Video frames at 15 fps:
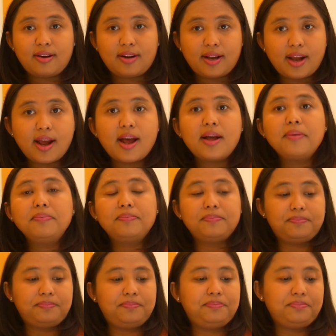yeah.
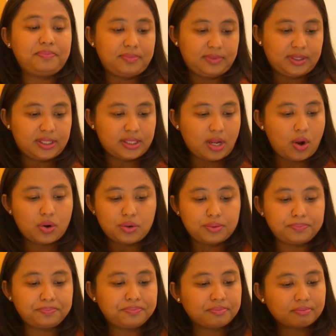So
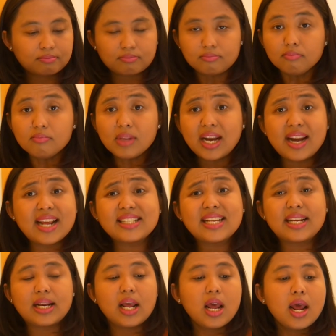that's
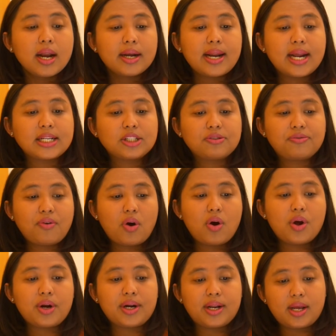it. That's
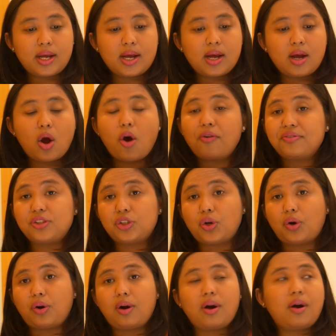for the offshore